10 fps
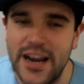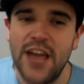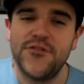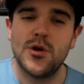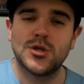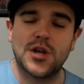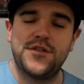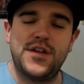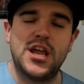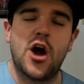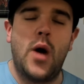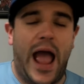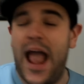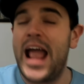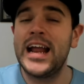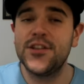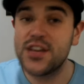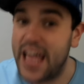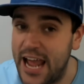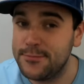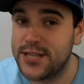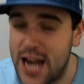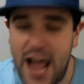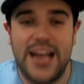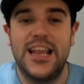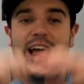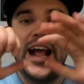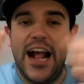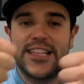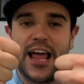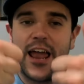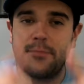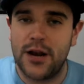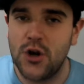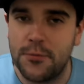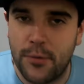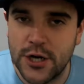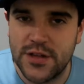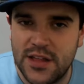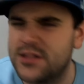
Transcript: If you enjoyed the video and the game tonight, hit that like button. I do appreciate that.